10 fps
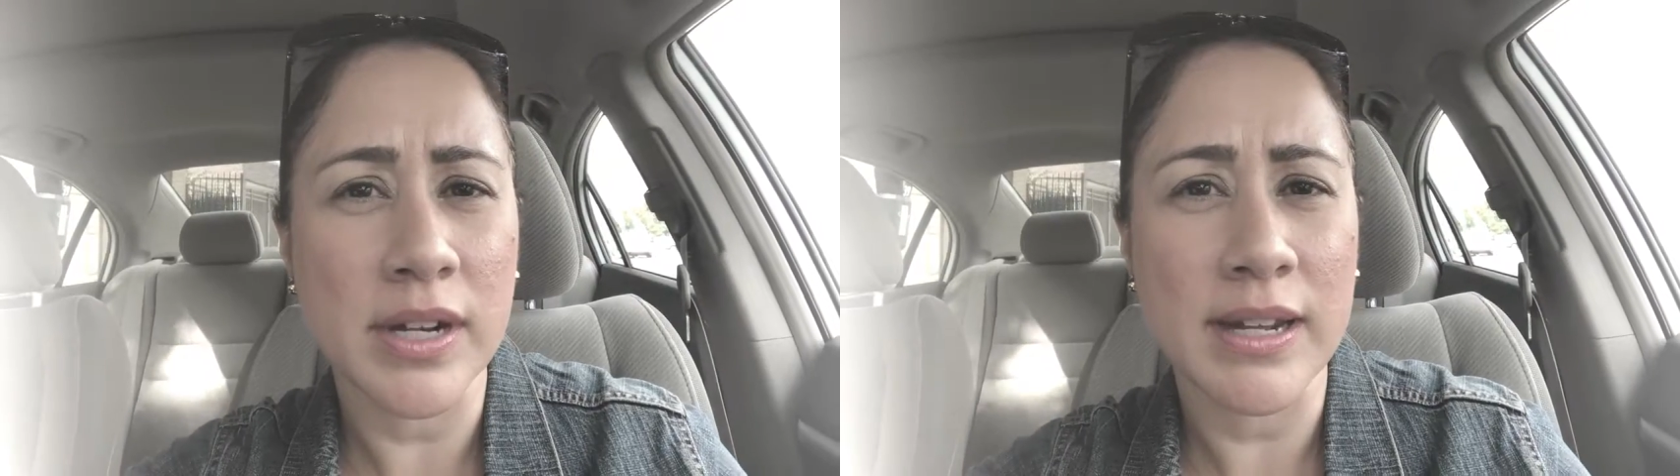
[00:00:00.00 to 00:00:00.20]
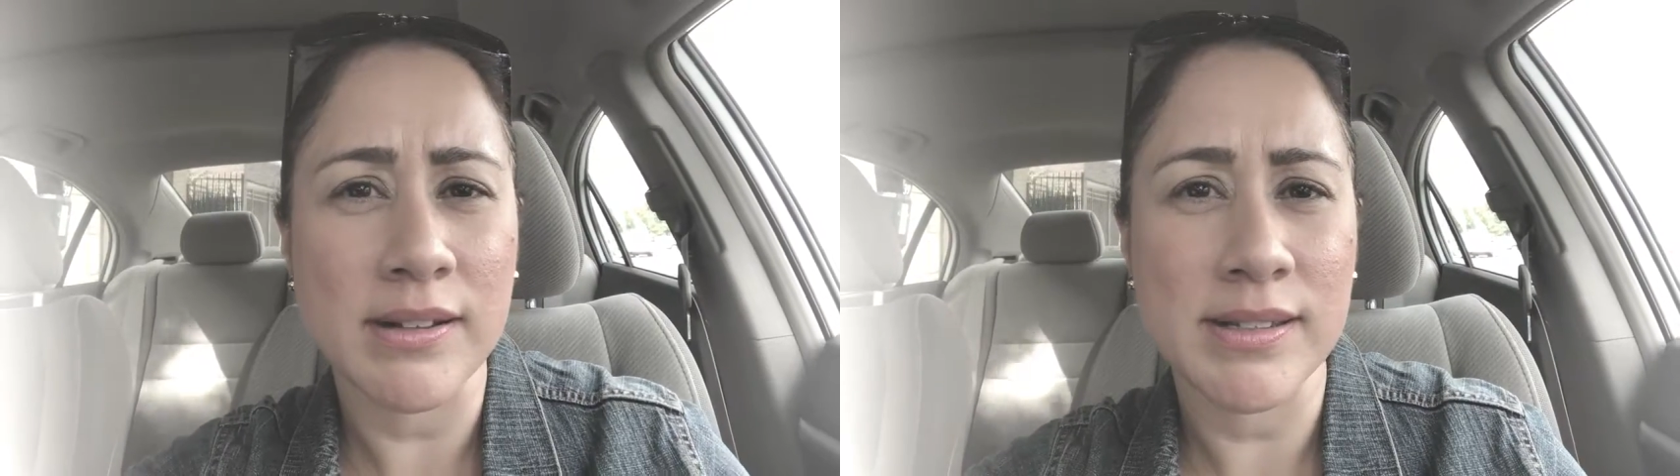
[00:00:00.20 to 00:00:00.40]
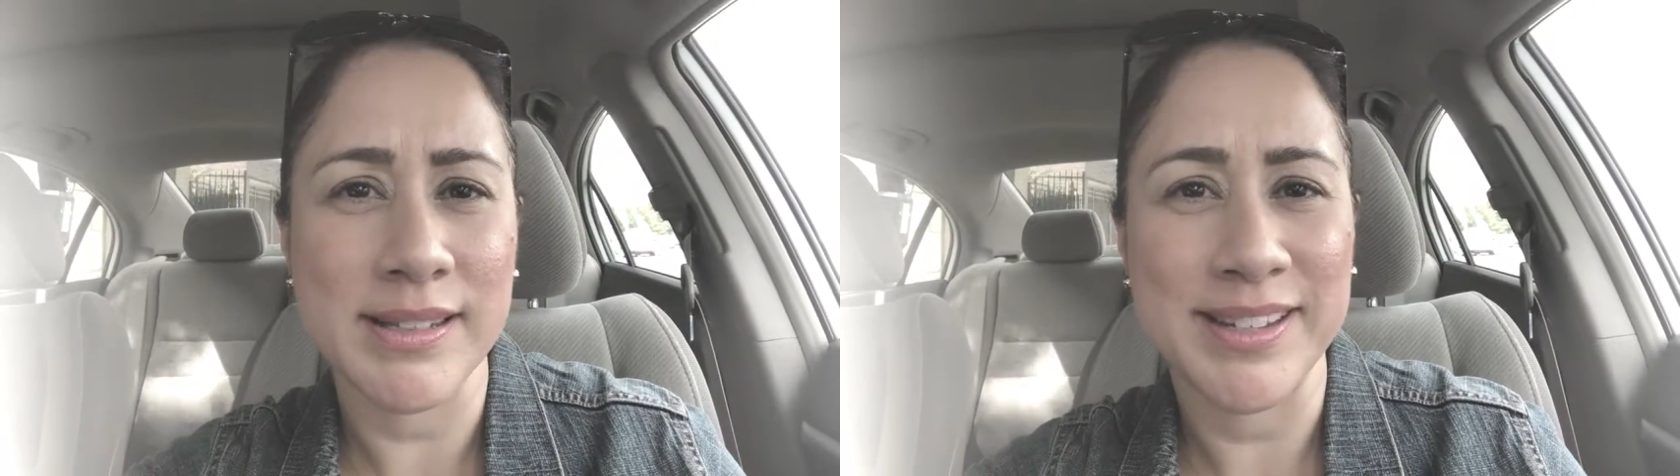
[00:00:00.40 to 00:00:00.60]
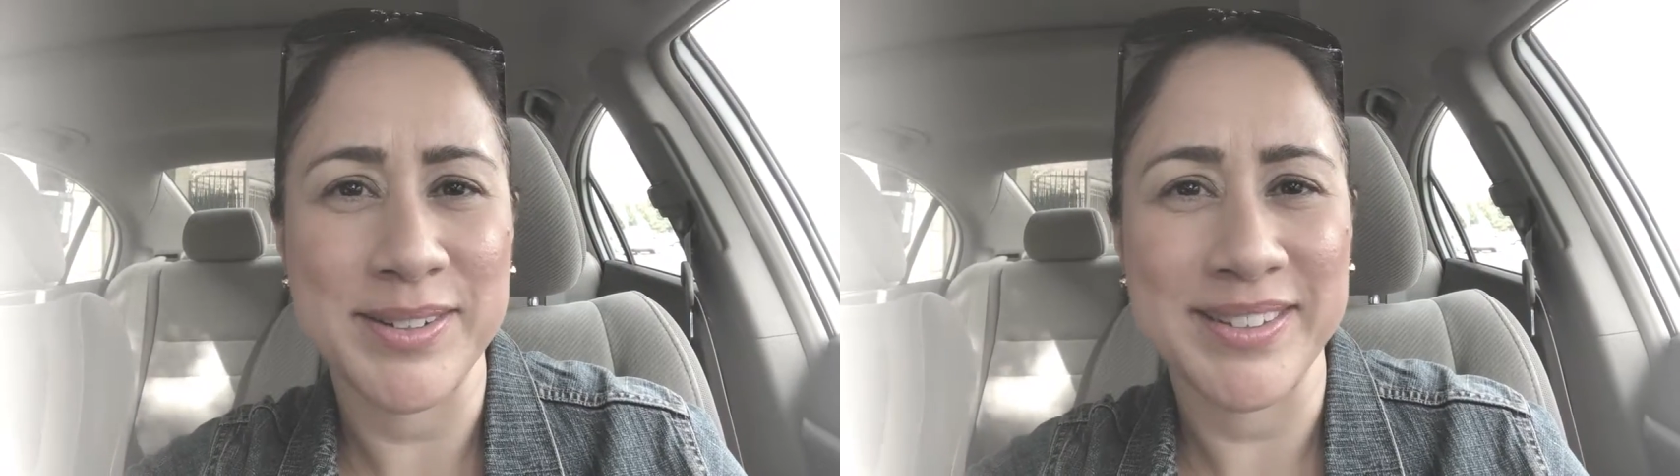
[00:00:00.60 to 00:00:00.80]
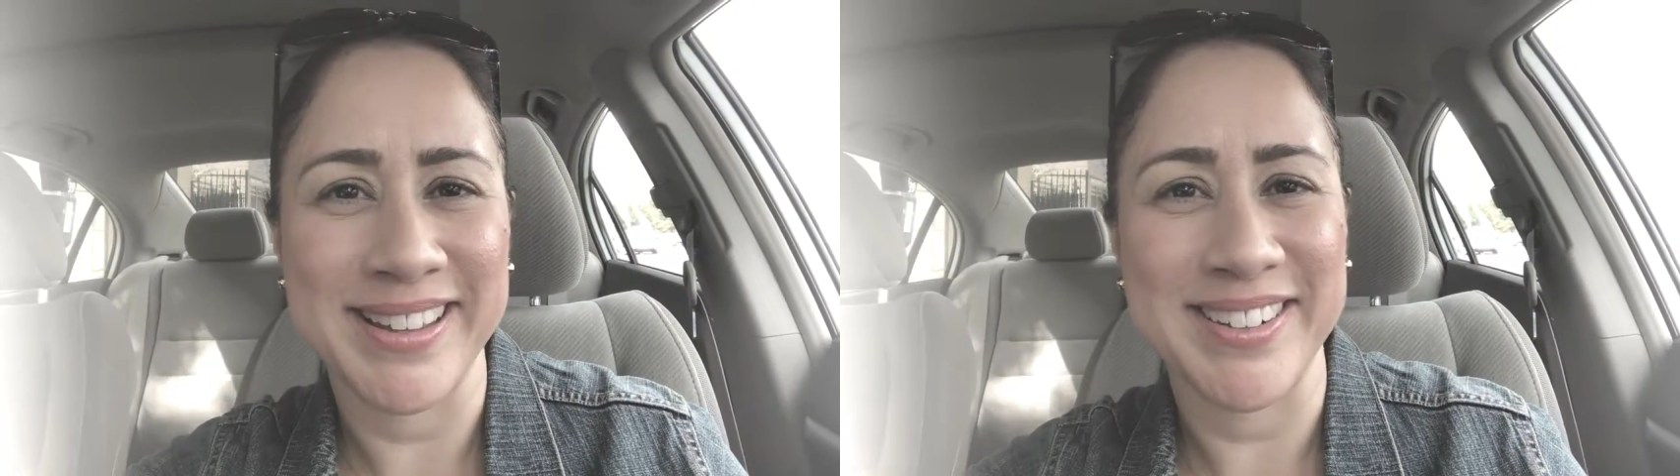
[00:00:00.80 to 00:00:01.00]
and I'll see
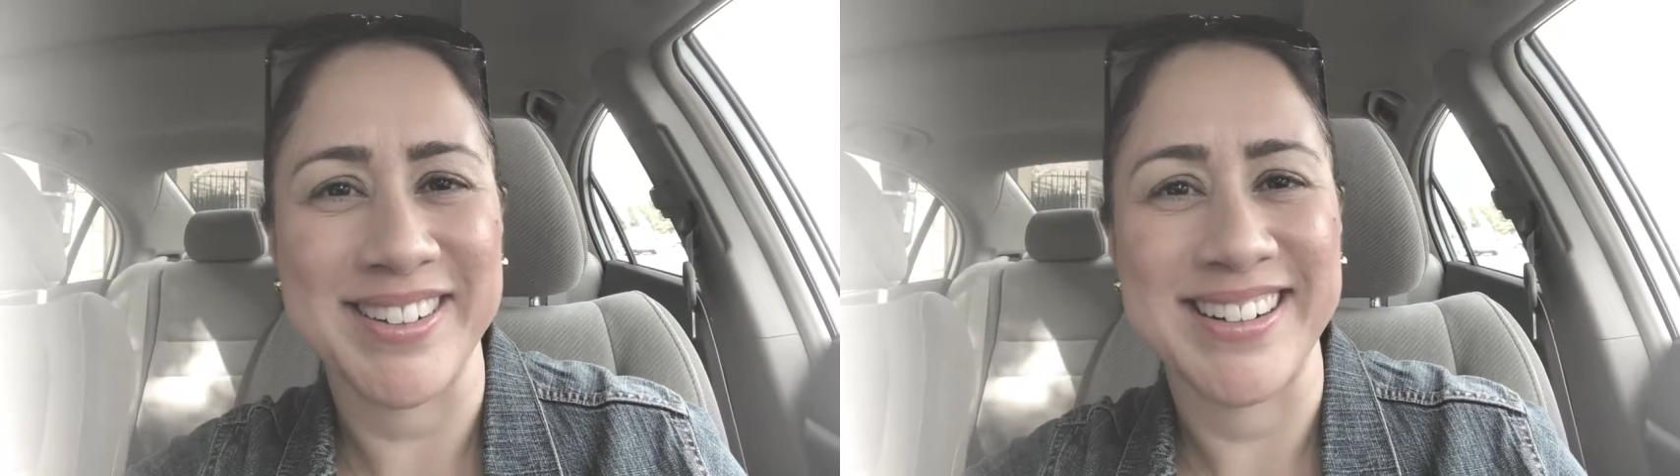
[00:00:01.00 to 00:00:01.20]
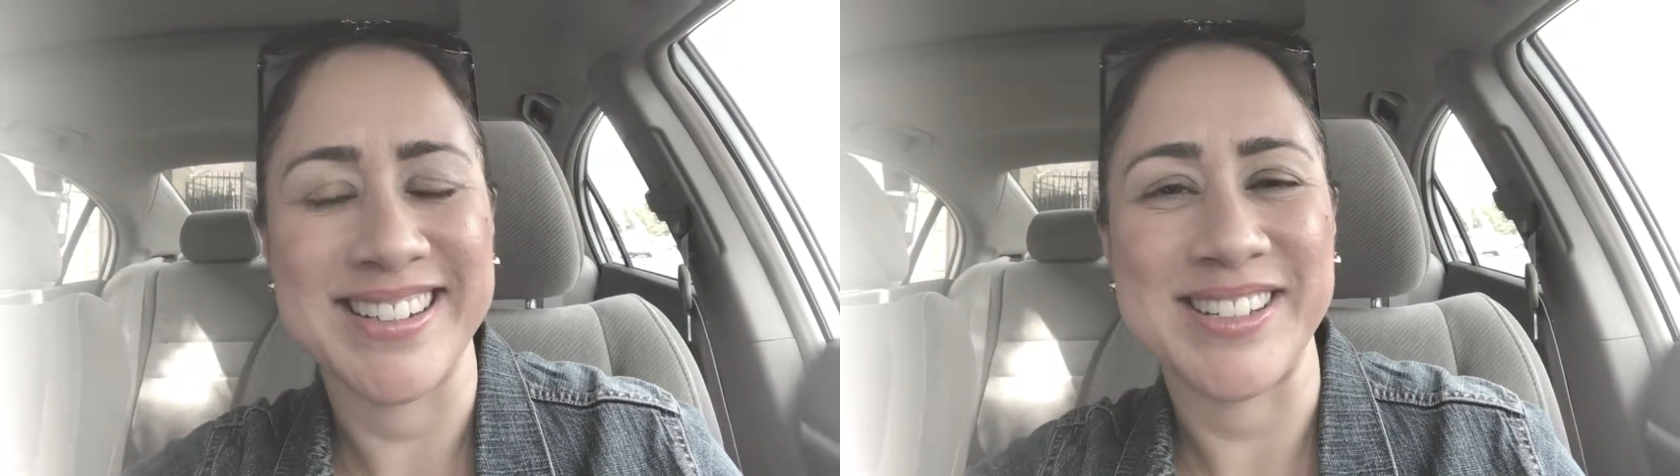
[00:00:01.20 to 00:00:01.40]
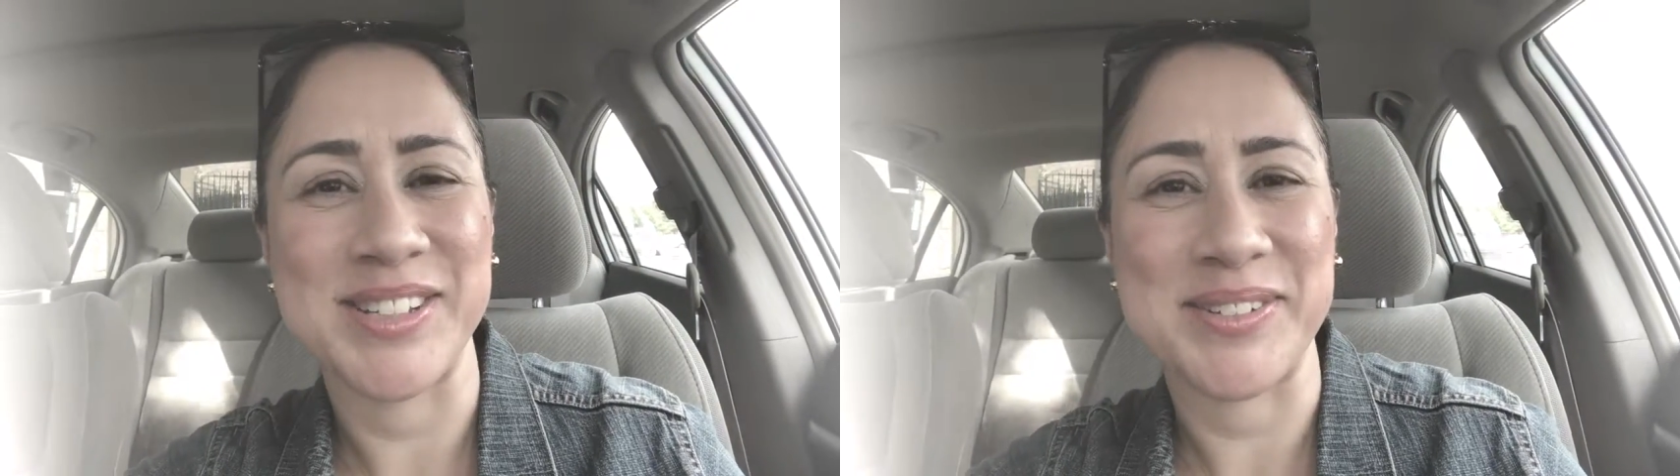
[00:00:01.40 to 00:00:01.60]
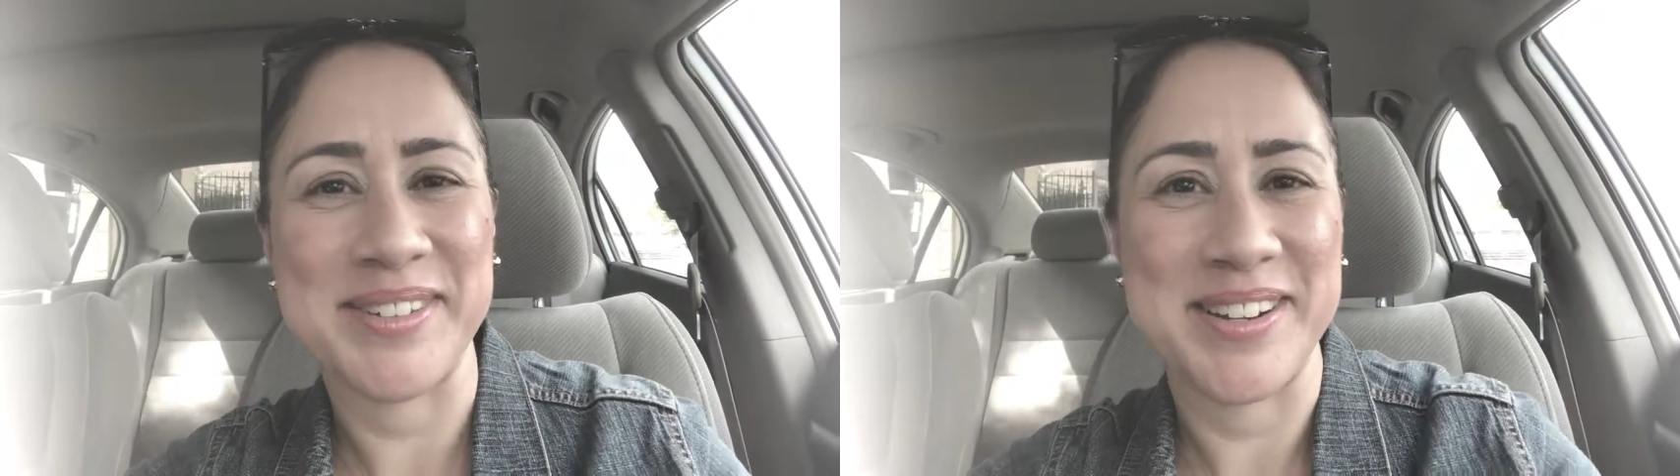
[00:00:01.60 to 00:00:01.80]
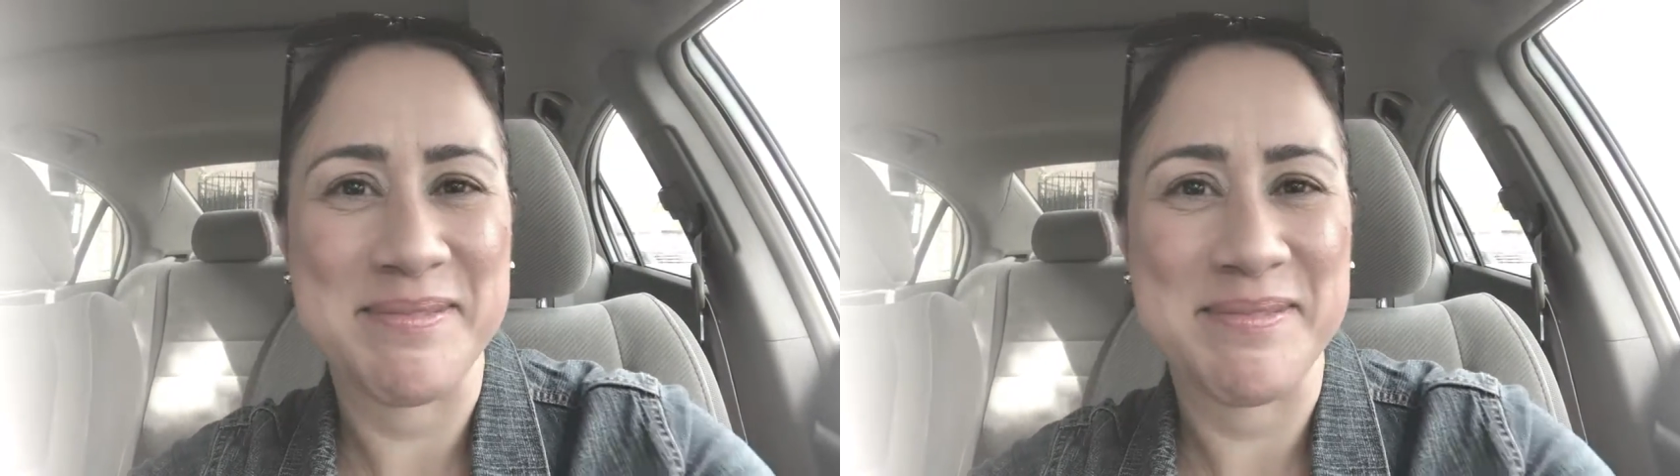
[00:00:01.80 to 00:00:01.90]
you later on in the school year.